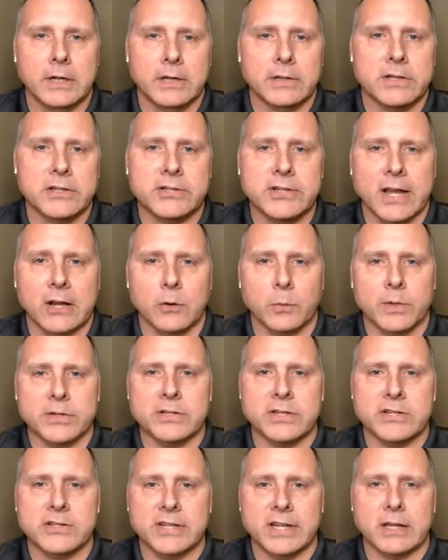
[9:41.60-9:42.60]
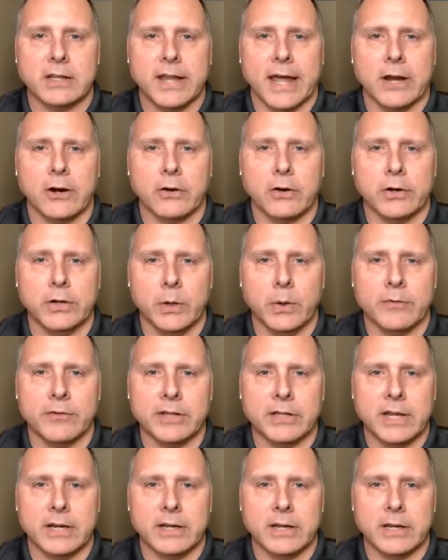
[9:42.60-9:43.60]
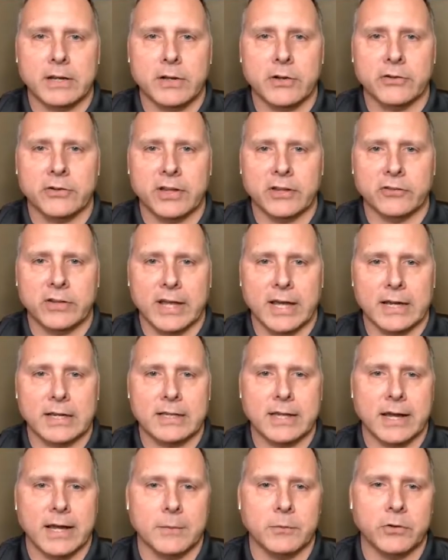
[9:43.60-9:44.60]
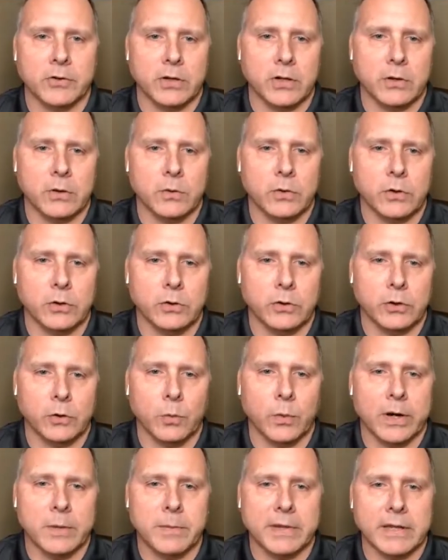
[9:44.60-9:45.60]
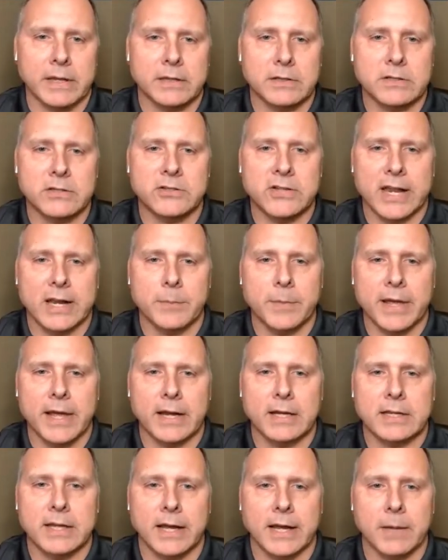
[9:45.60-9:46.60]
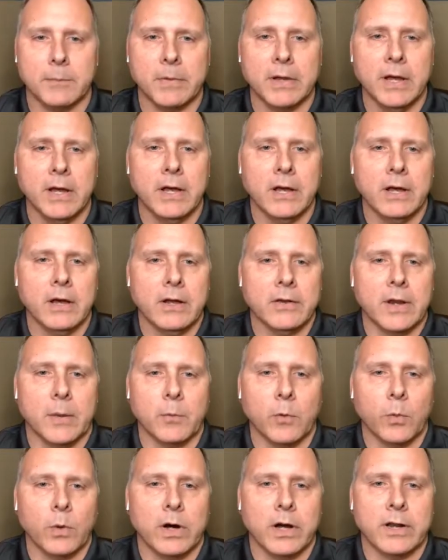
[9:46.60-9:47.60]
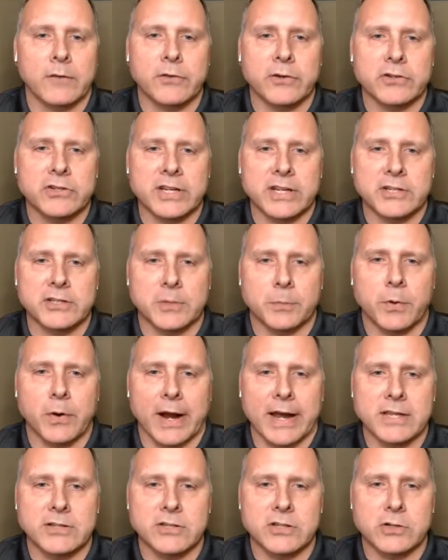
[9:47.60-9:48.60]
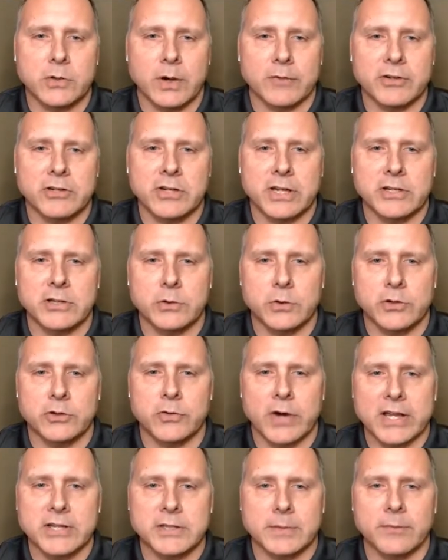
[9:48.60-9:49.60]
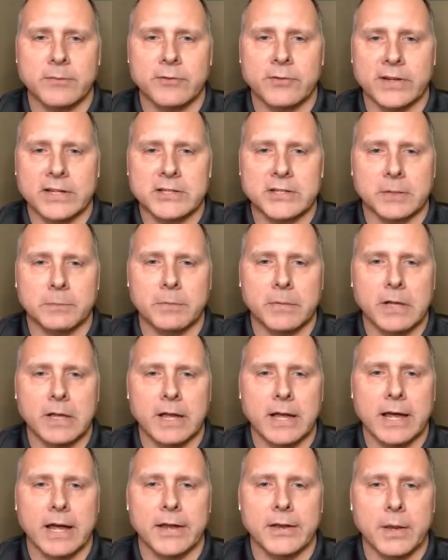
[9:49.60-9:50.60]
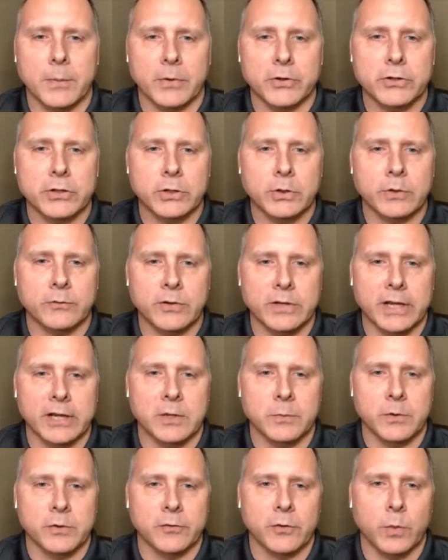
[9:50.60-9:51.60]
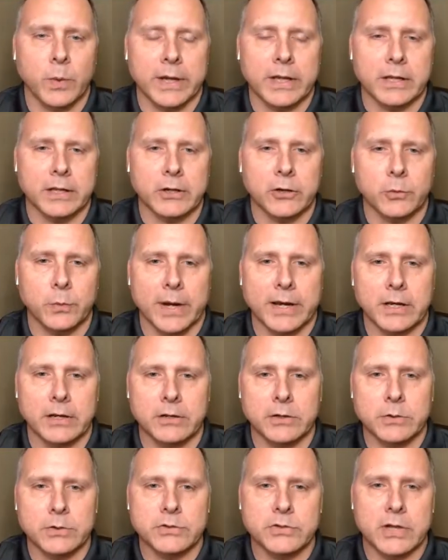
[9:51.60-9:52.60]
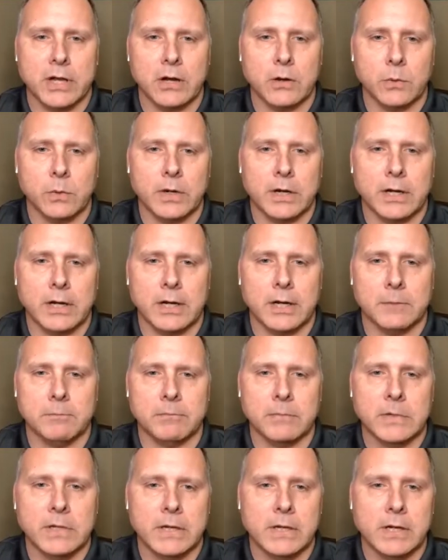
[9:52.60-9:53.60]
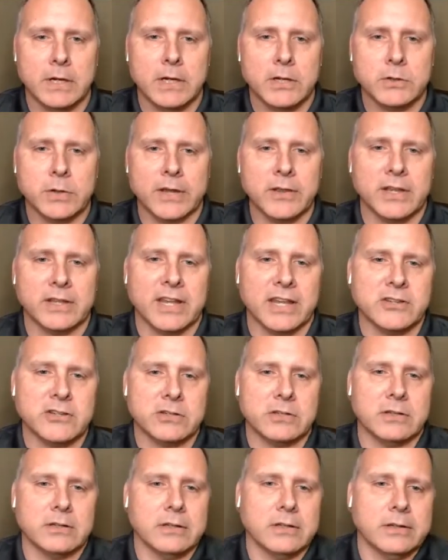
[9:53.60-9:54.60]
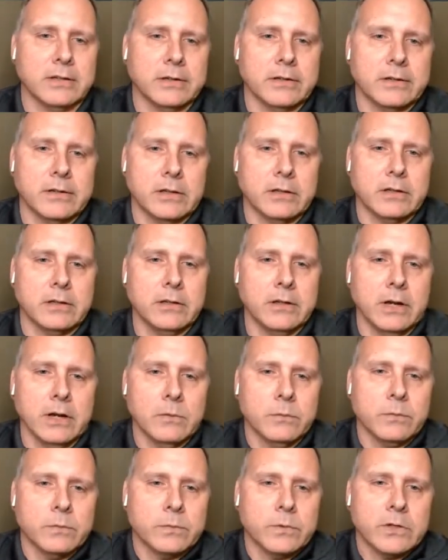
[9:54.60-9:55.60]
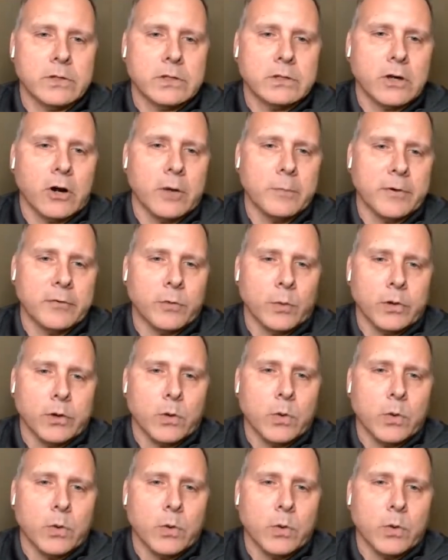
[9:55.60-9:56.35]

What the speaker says: the seller wants to see a letter and you haven't done any of those things ahead of time. So you want to be set up ahead of time. Number one, if there's any surprises, you have a chance to address them, fix them. Number two, if you need to move quickly, you're ready to do so. So I think that's, cart before the